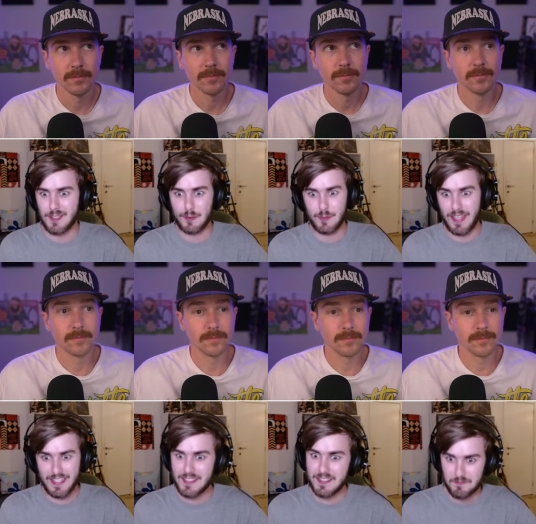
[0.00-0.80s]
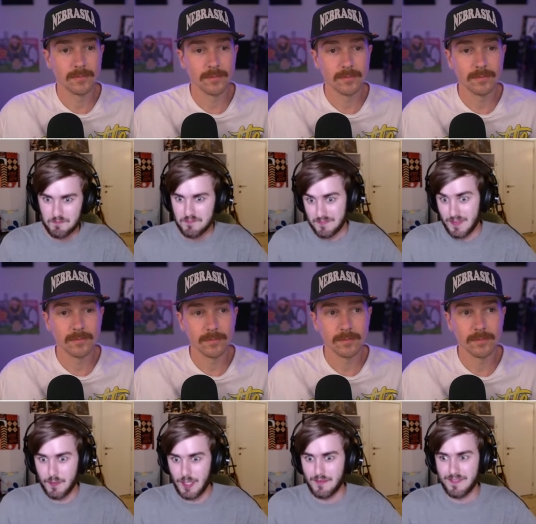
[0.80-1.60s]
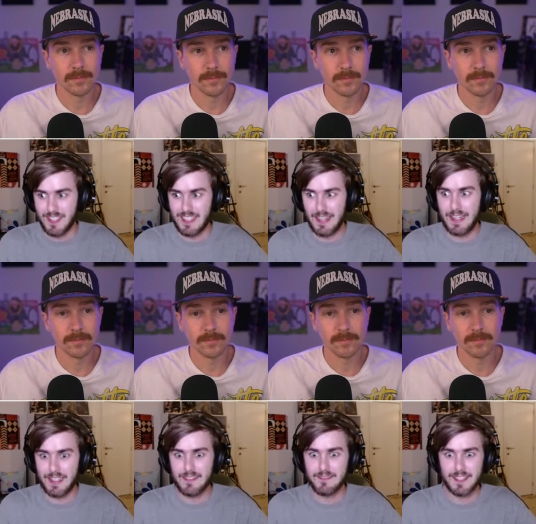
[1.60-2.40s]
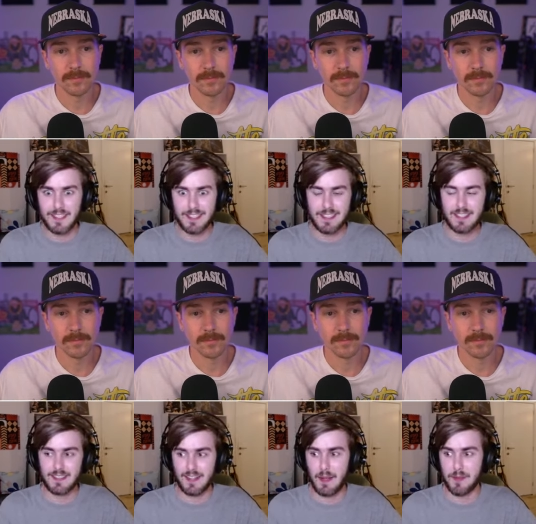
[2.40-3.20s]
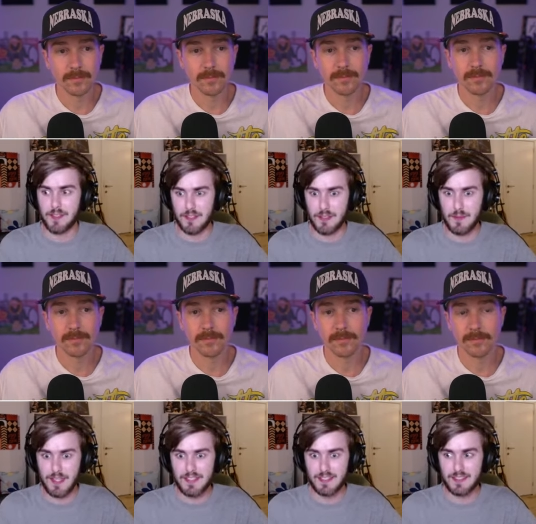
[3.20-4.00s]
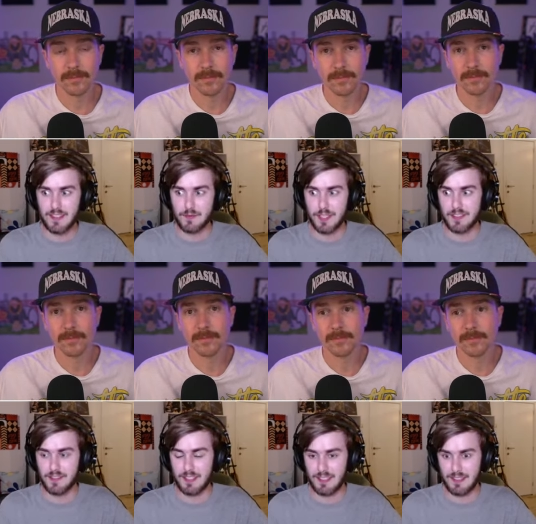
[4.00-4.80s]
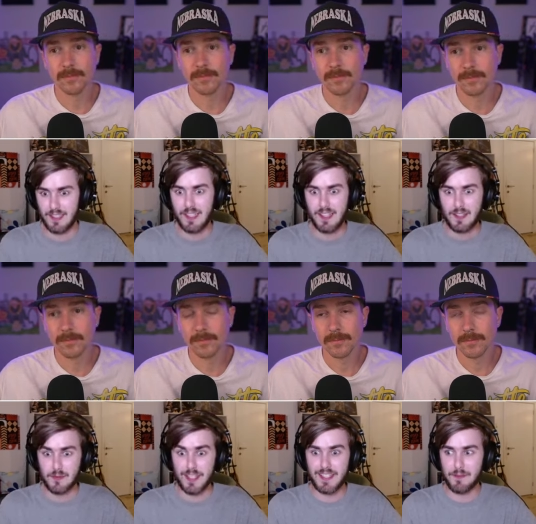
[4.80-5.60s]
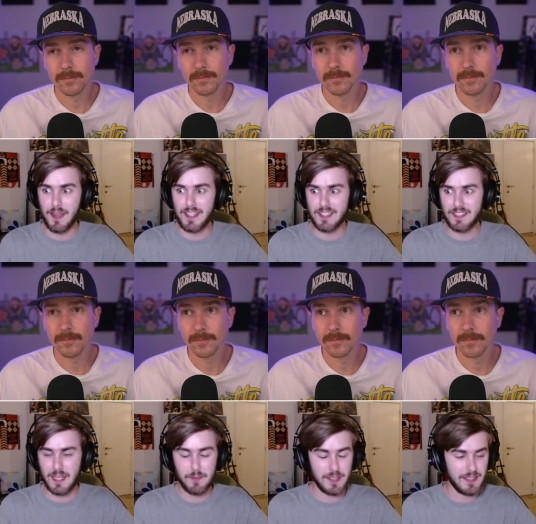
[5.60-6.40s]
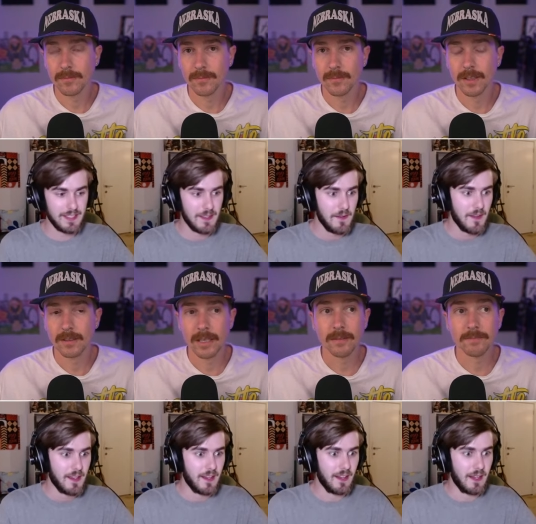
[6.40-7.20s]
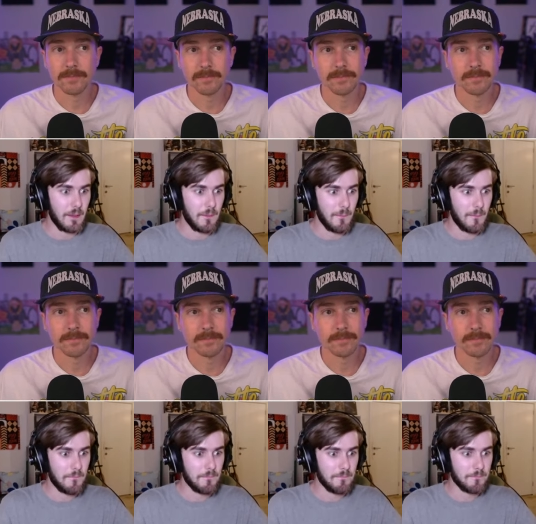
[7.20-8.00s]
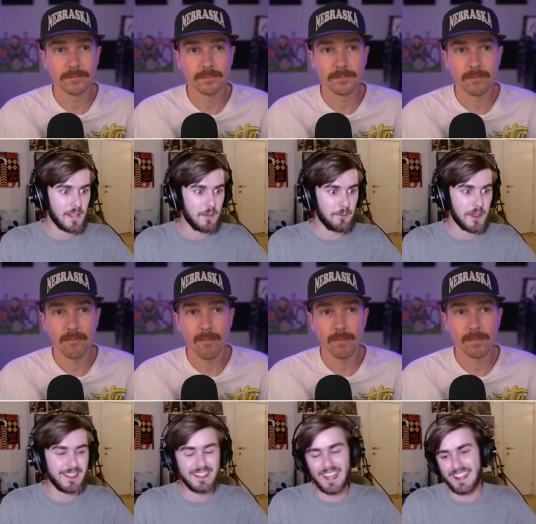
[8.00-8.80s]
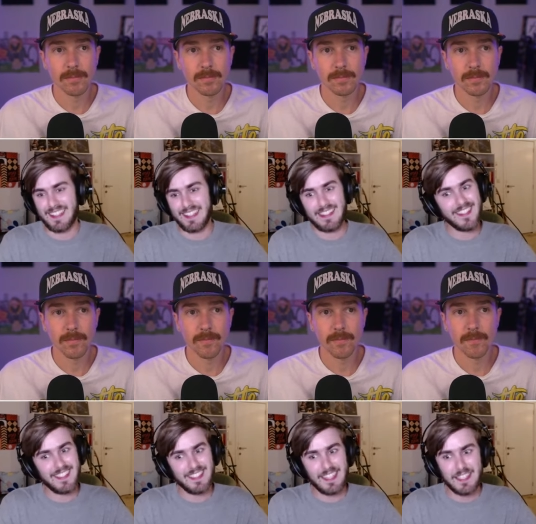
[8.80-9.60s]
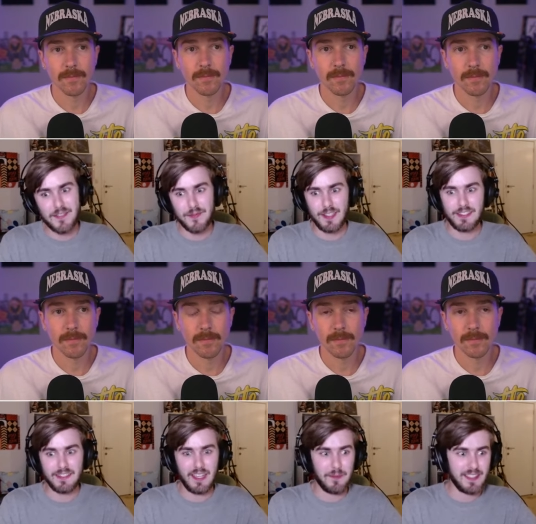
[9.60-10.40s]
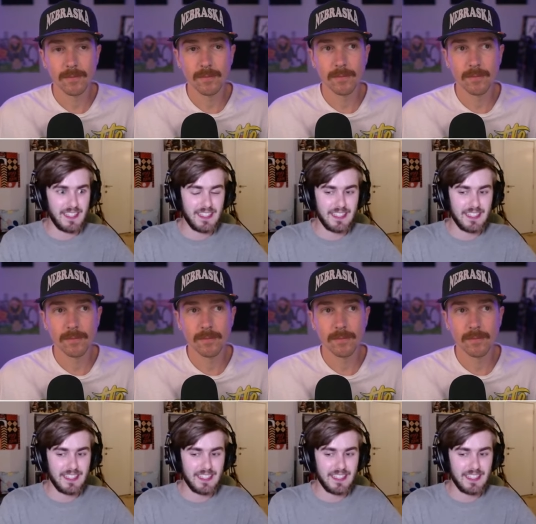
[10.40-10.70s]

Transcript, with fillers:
Speaker 1: to the best. Well, clearly it does. It happens to the reigning major champions. Yeah. But yeah, that loss against Fun, I mean, that